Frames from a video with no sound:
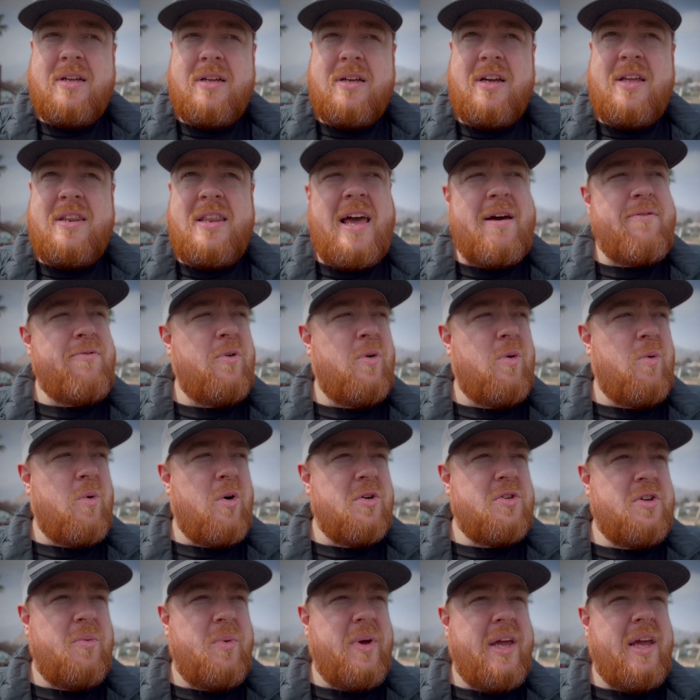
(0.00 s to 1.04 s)
And therefore,
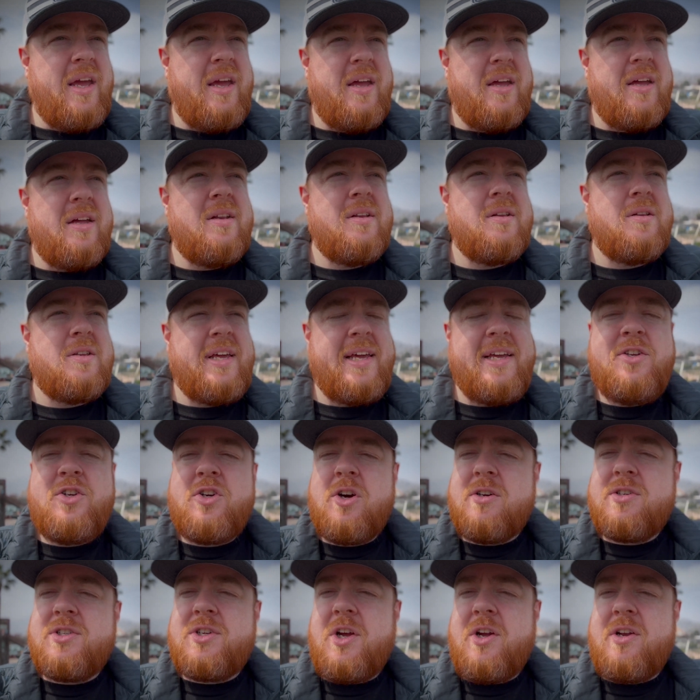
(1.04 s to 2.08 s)
what do we teach
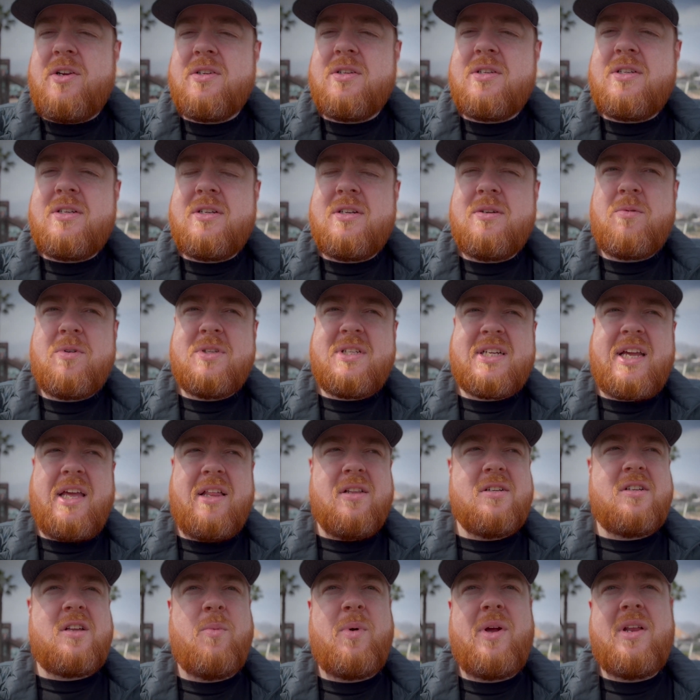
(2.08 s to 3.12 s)
our students? What
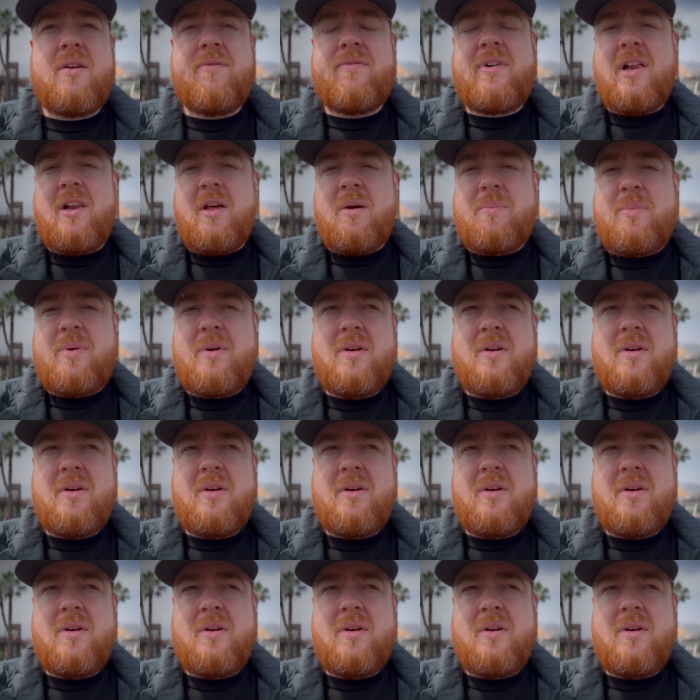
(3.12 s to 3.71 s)
skills do we develop?